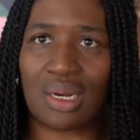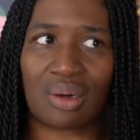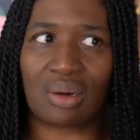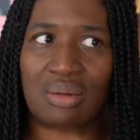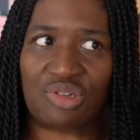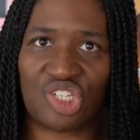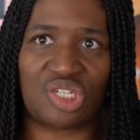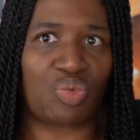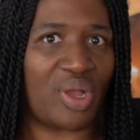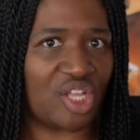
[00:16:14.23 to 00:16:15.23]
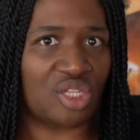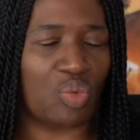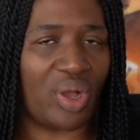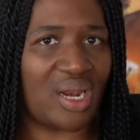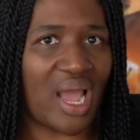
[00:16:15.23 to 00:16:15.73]
or just a regular
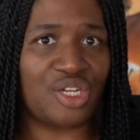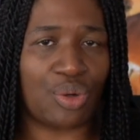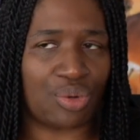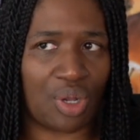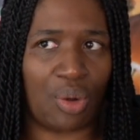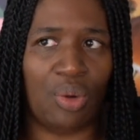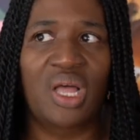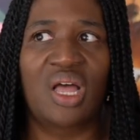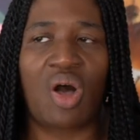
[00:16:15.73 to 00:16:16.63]
one, I don't know.